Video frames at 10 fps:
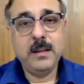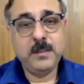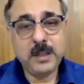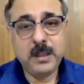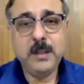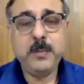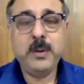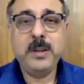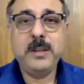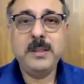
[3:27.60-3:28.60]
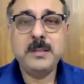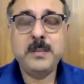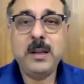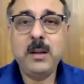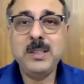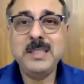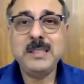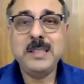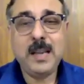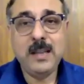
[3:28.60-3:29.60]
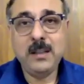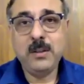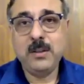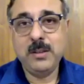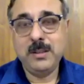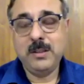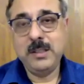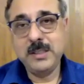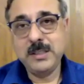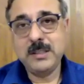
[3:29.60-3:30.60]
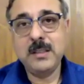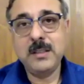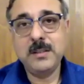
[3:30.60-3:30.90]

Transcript: Third point is biology is analog, not digital.